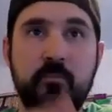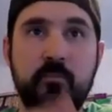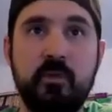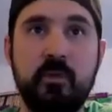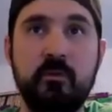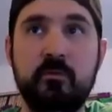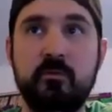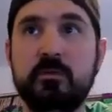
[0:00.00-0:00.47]

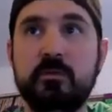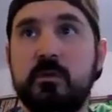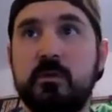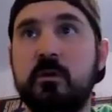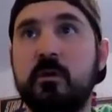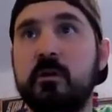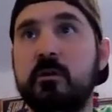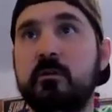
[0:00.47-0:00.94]
you
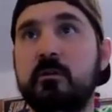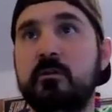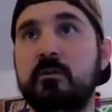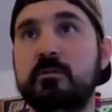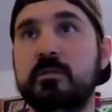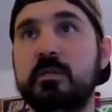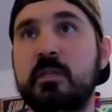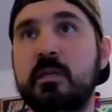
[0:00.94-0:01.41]
still are
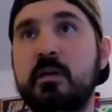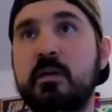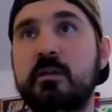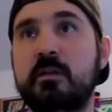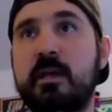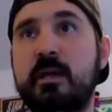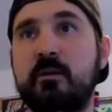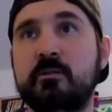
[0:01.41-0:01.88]
using the
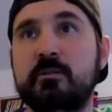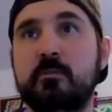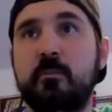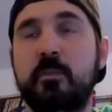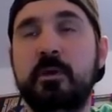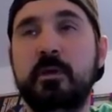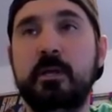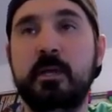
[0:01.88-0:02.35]
cut downs,
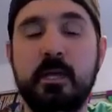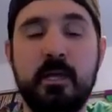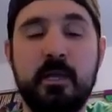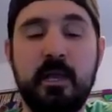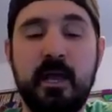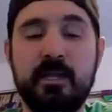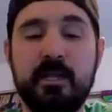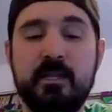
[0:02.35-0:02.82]
but
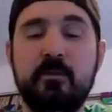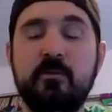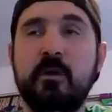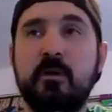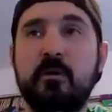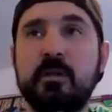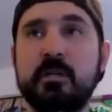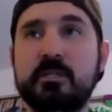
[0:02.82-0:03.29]
I do
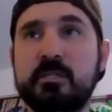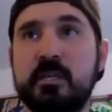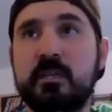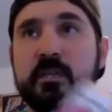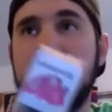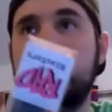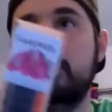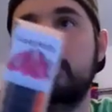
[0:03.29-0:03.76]
notice
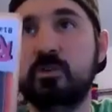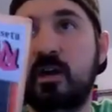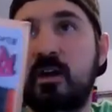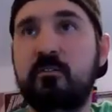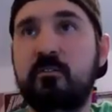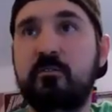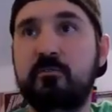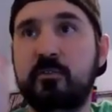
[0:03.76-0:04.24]
that these
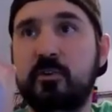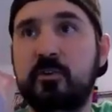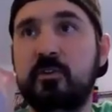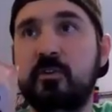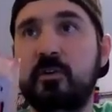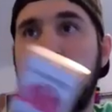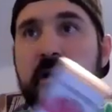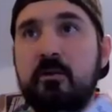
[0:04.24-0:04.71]
travel
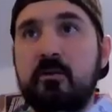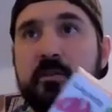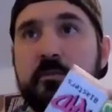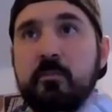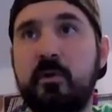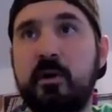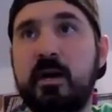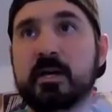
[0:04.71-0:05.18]
further out of
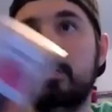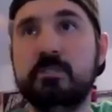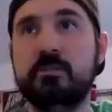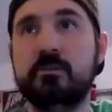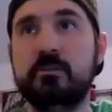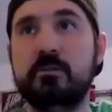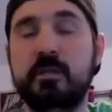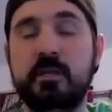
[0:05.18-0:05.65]
the
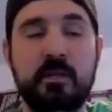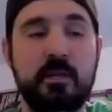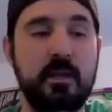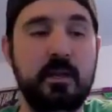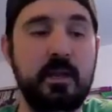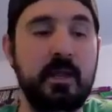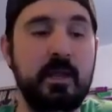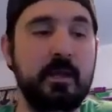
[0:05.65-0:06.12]
blaster than
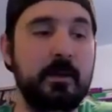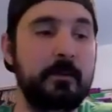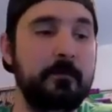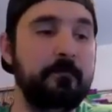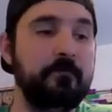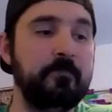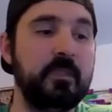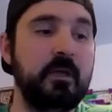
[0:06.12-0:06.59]
a
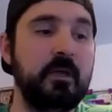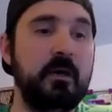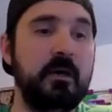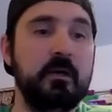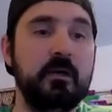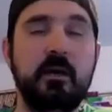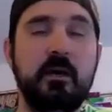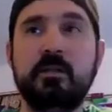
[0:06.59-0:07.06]

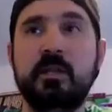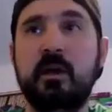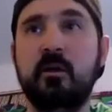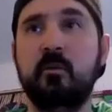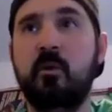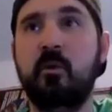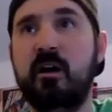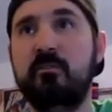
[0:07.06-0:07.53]
cut
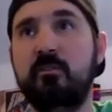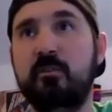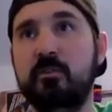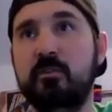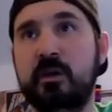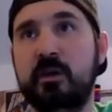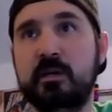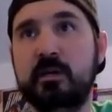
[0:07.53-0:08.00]
down
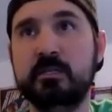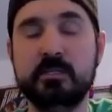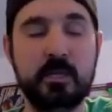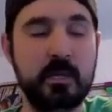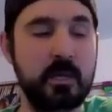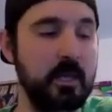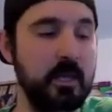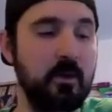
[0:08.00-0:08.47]
waffle does
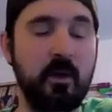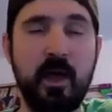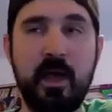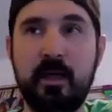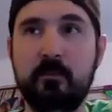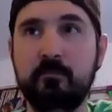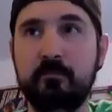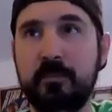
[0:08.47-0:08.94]

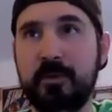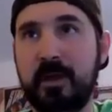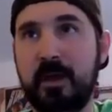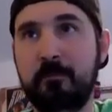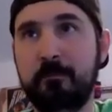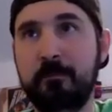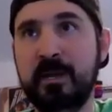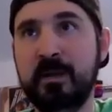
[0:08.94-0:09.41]
at
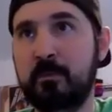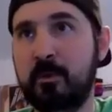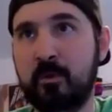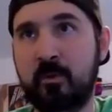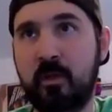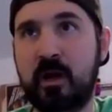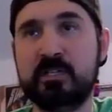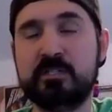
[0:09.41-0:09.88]
a
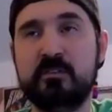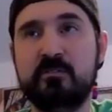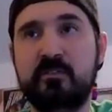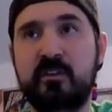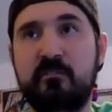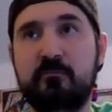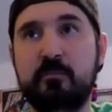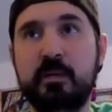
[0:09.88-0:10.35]
minimal loss of
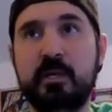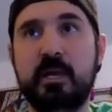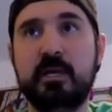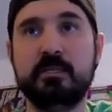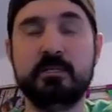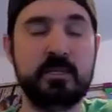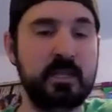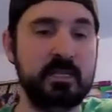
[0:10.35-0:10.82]

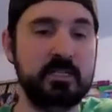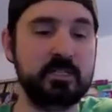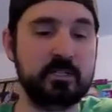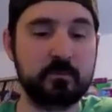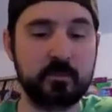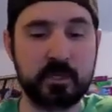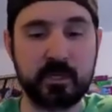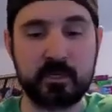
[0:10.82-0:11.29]
FPS. And that's
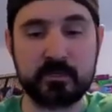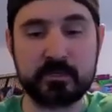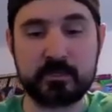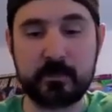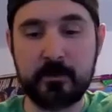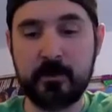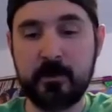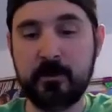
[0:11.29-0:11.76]
just
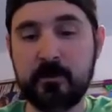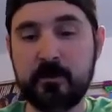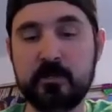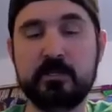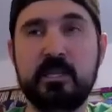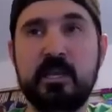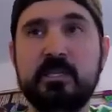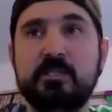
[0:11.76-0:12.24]
because
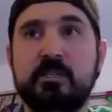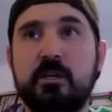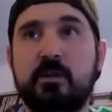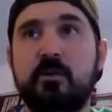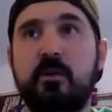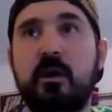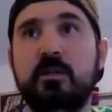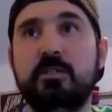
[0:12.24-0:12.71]
there's less to
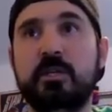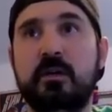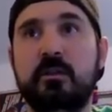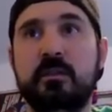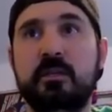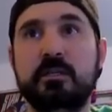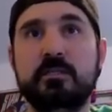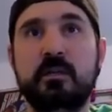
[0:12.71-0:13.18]
crush
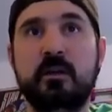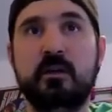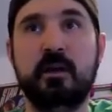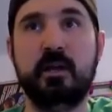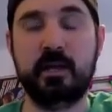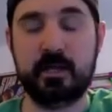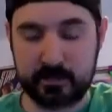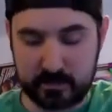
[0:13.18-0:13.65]
on these dart
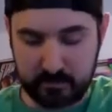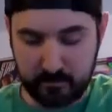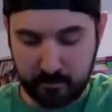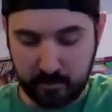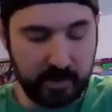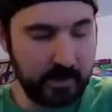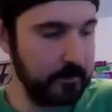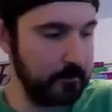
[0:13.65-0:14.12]
heads.
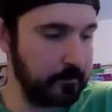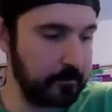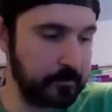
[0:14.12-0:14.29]
But